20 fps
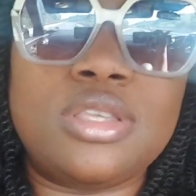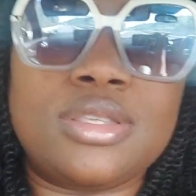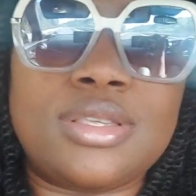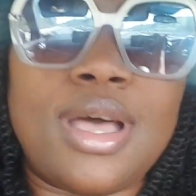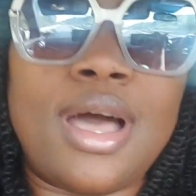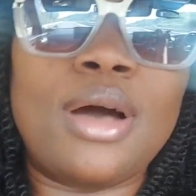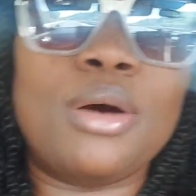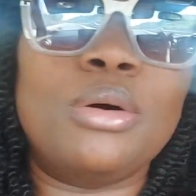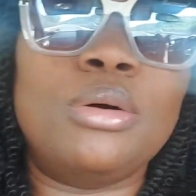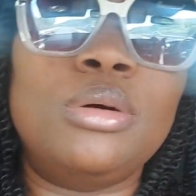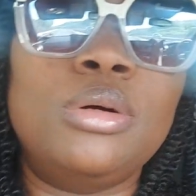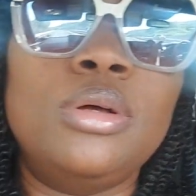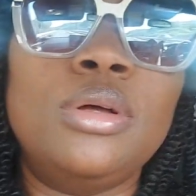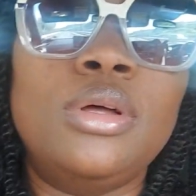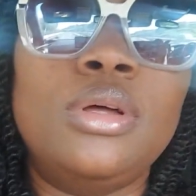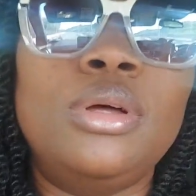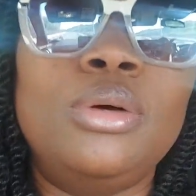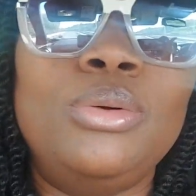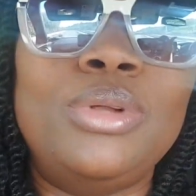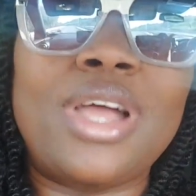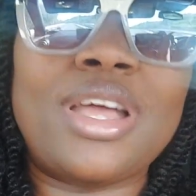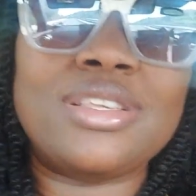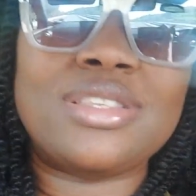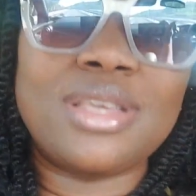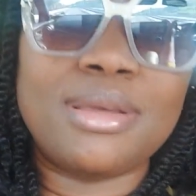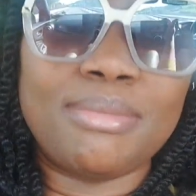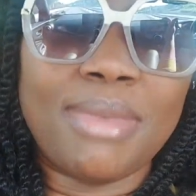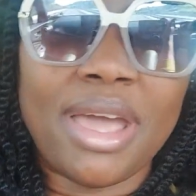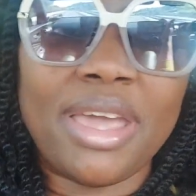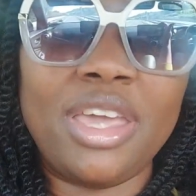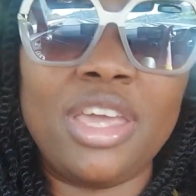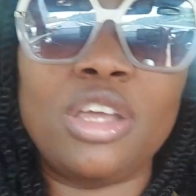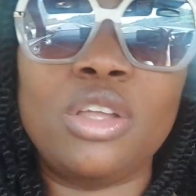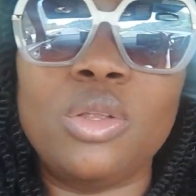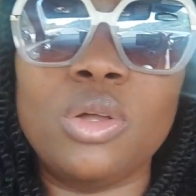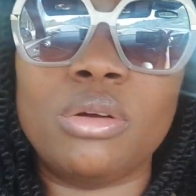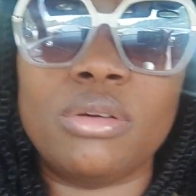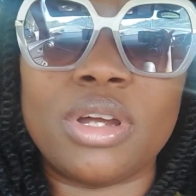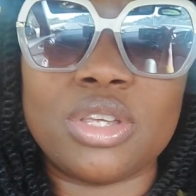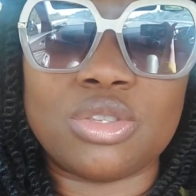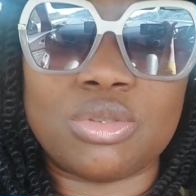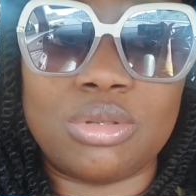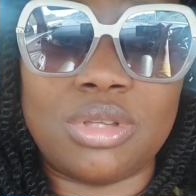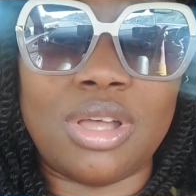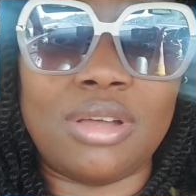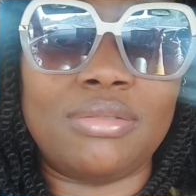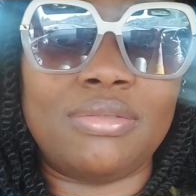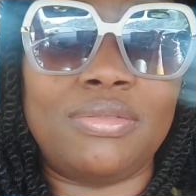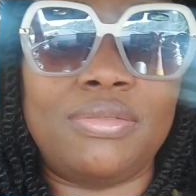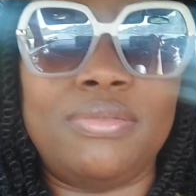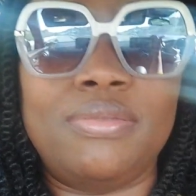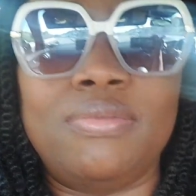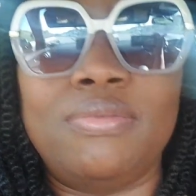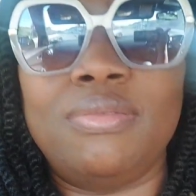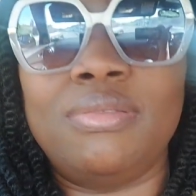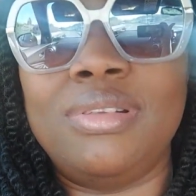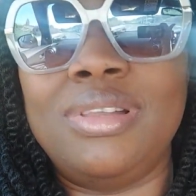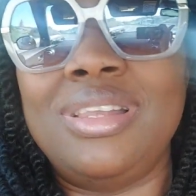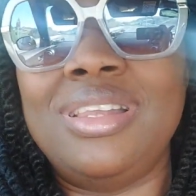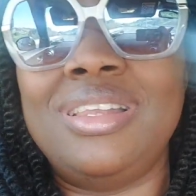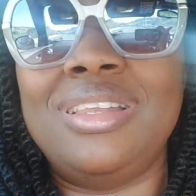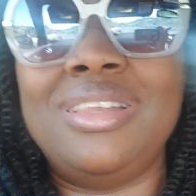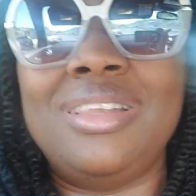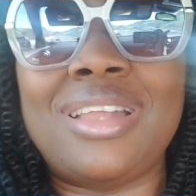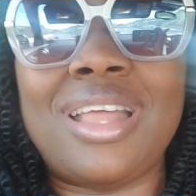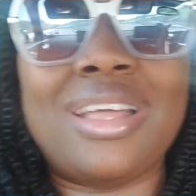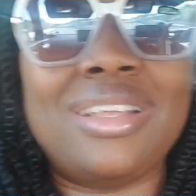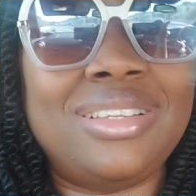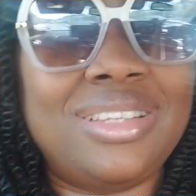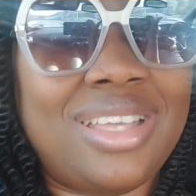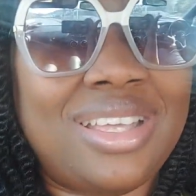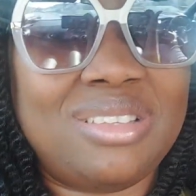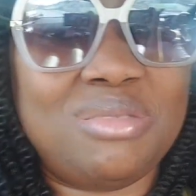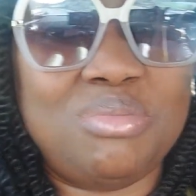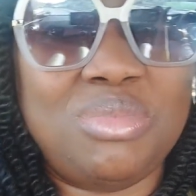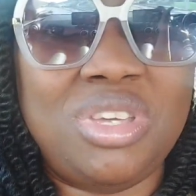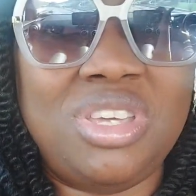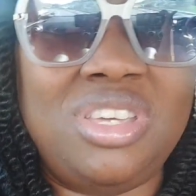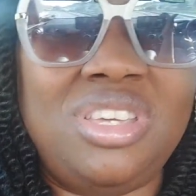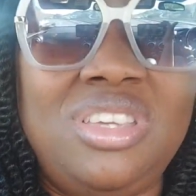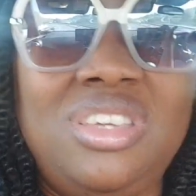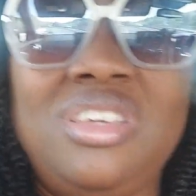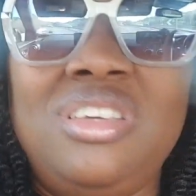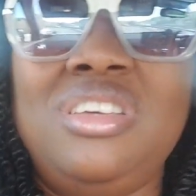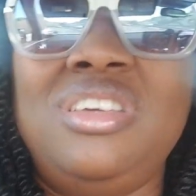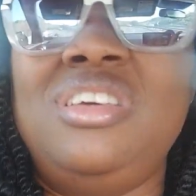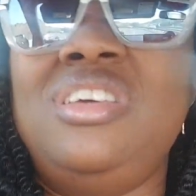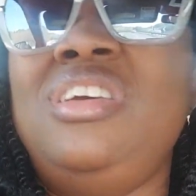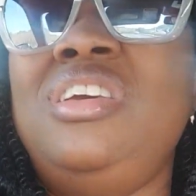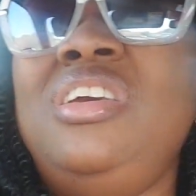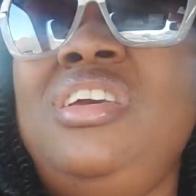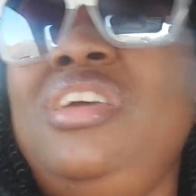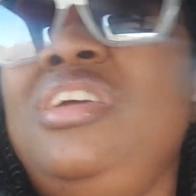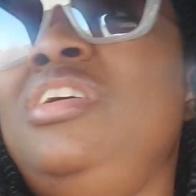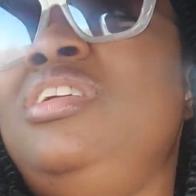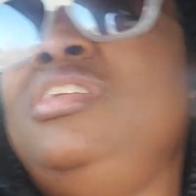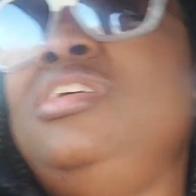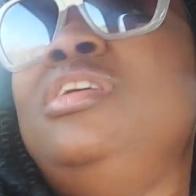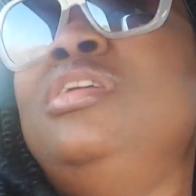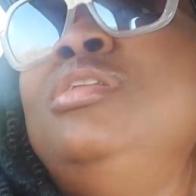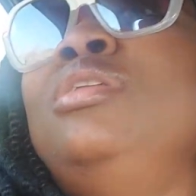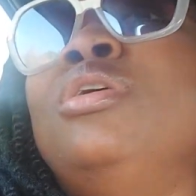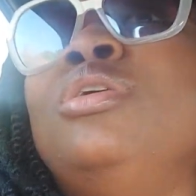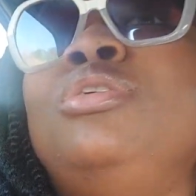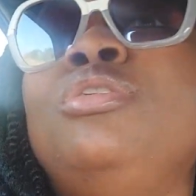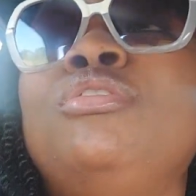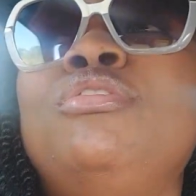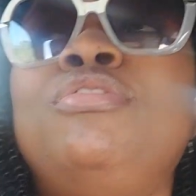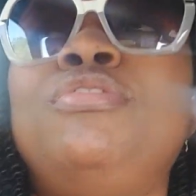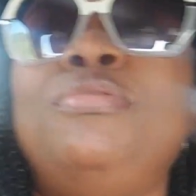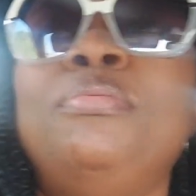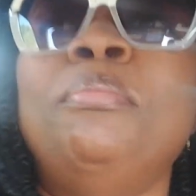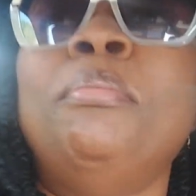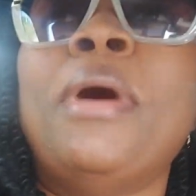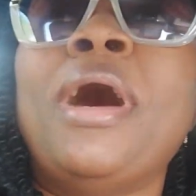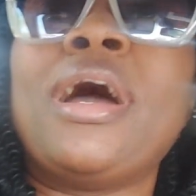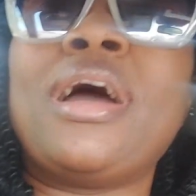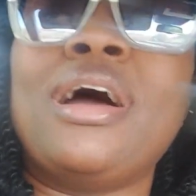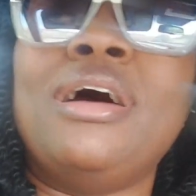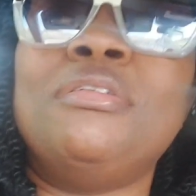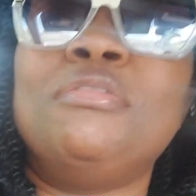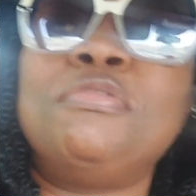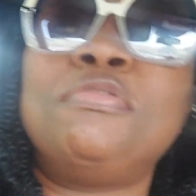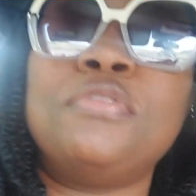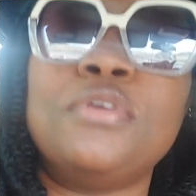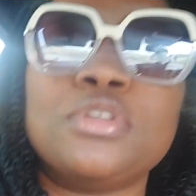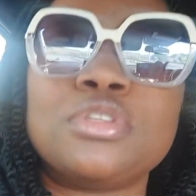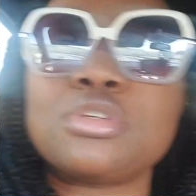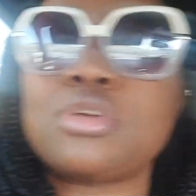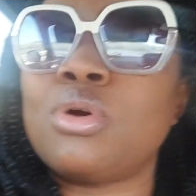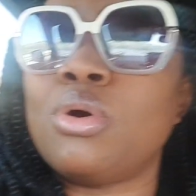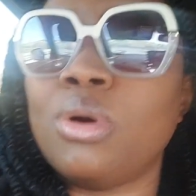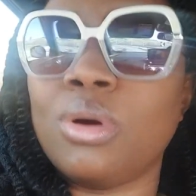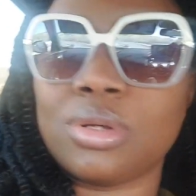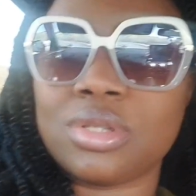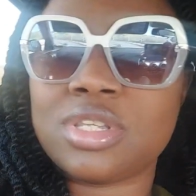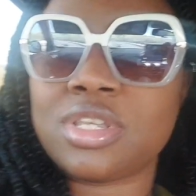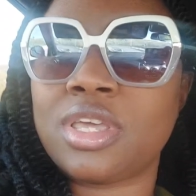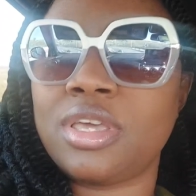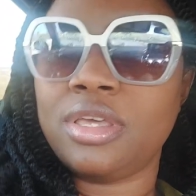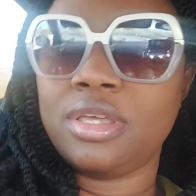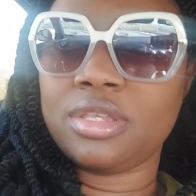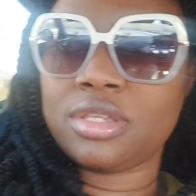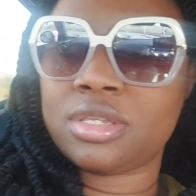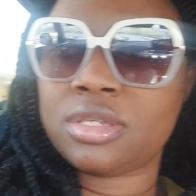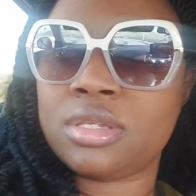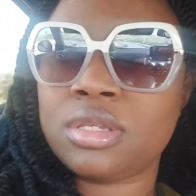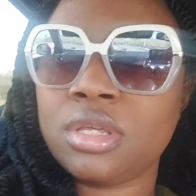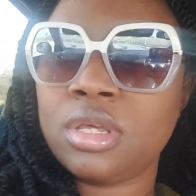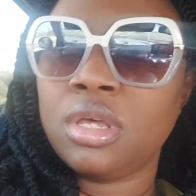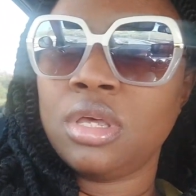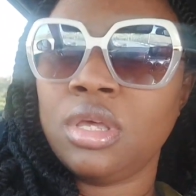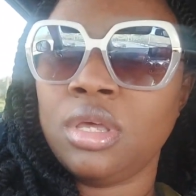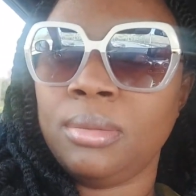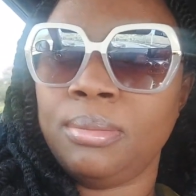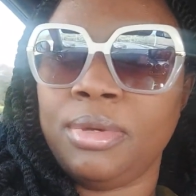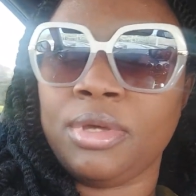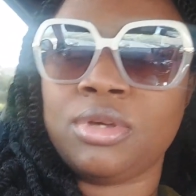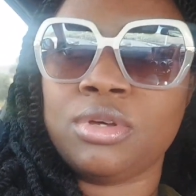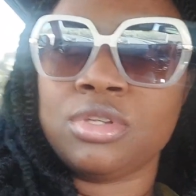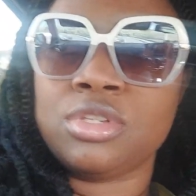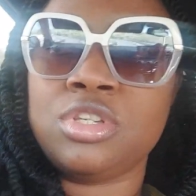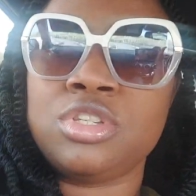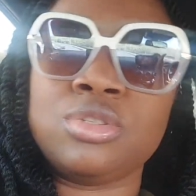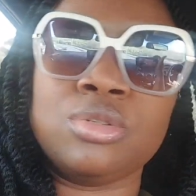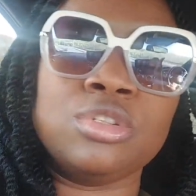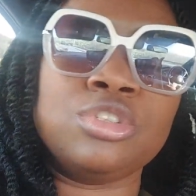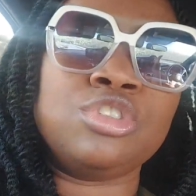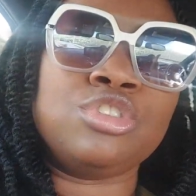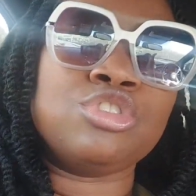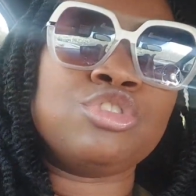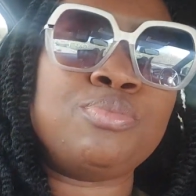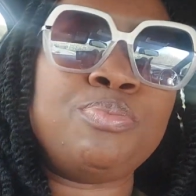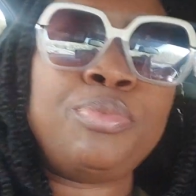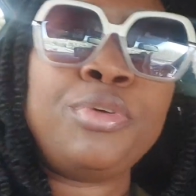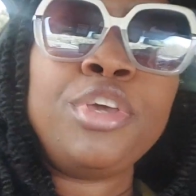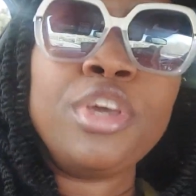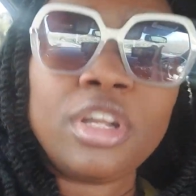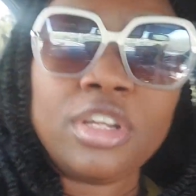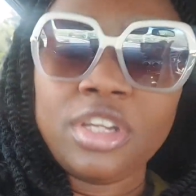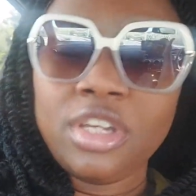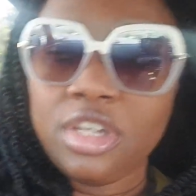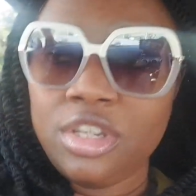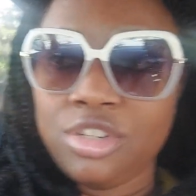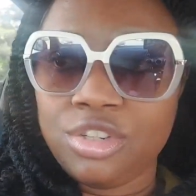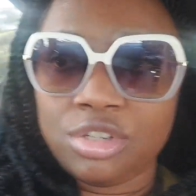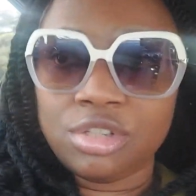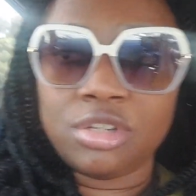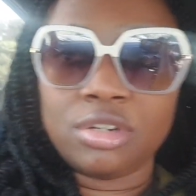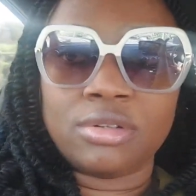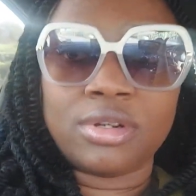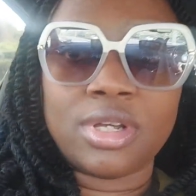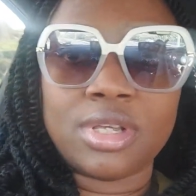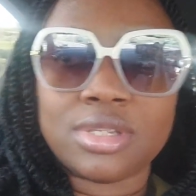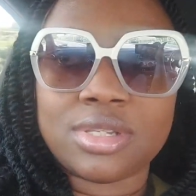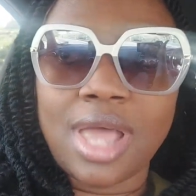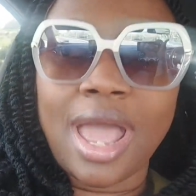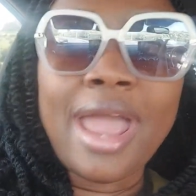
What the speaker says: is how, let's say, my ignorance would have landed me in a lot of back and forth court case, because this was just purely ignorance.